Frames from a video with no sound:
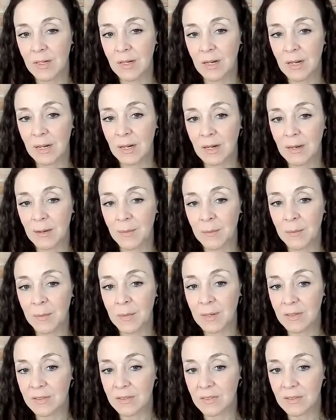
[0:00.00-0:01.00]
but
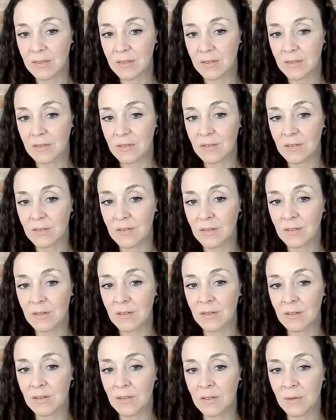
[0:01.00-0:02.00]
I didn't.
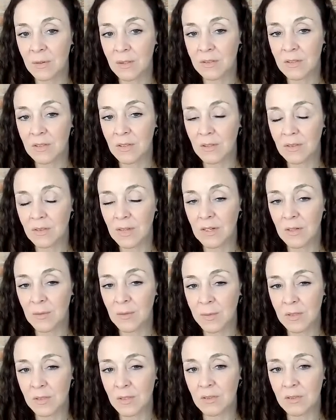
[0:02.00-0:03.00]
I took that
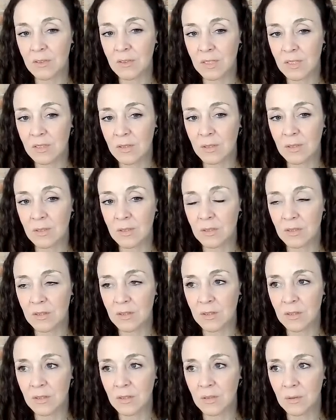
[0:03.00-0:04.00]
opportunity to
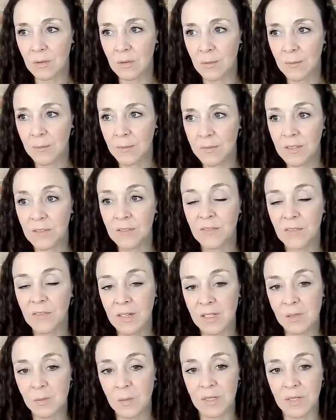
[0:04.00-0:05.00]

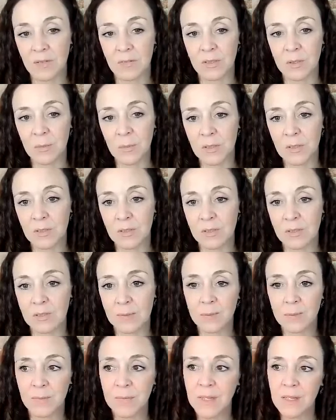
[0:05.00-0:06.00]
face whatever it was.
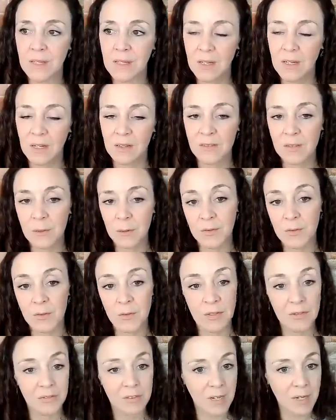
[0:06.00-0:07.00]
And so if you're
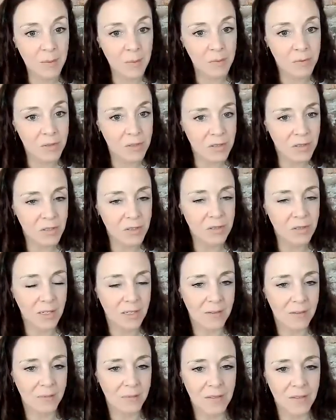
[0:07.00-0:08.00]
ever able to do
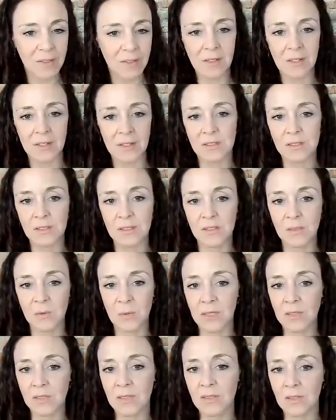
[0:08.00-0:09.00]
that in that kind of
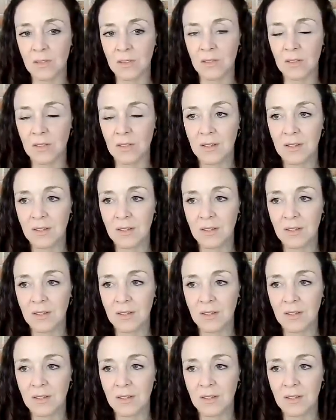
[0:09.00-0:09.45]
situation,